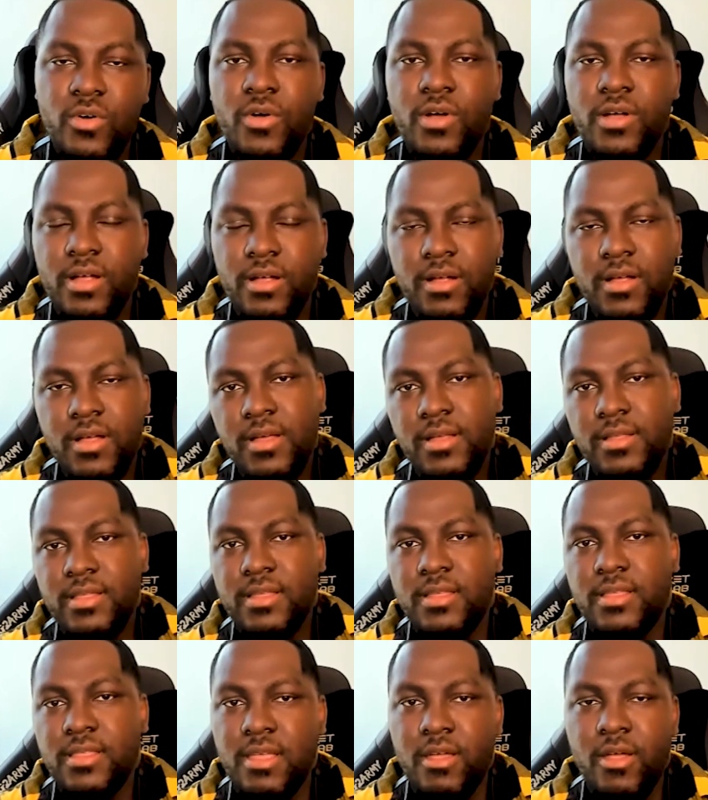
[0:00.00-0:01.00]
or
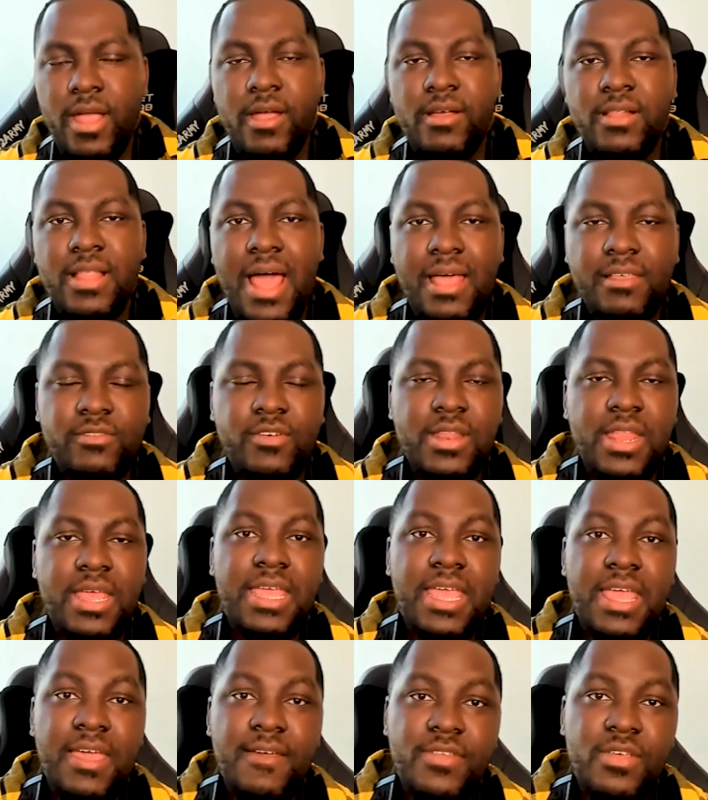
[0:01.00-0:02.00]
their airline's going
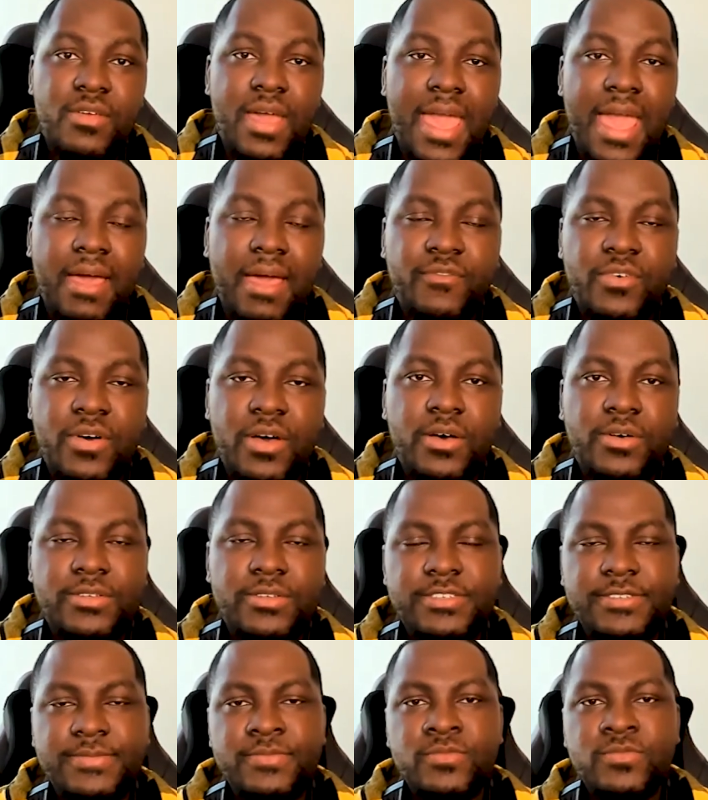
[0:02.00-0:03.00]
to give you
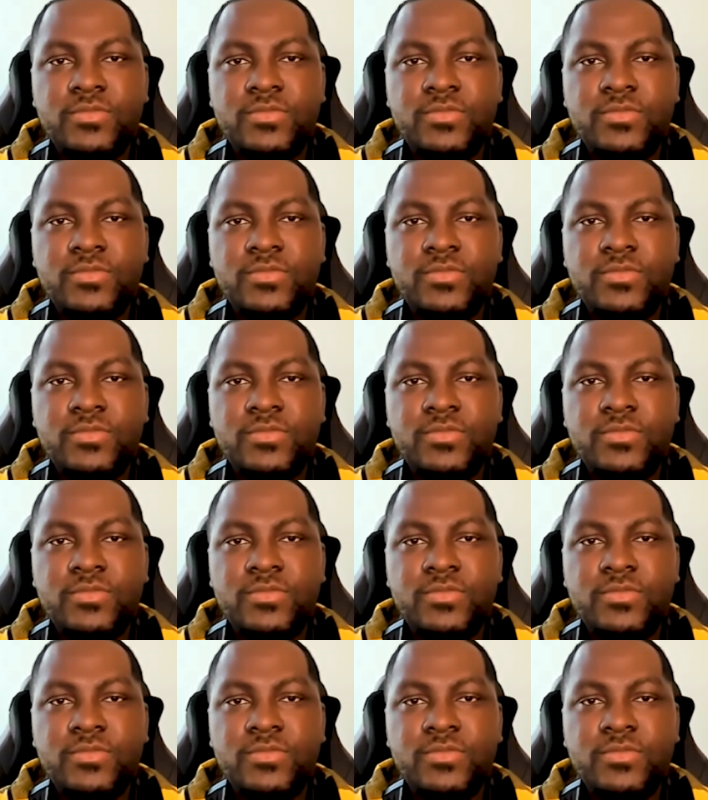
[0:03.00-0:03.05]
headphones.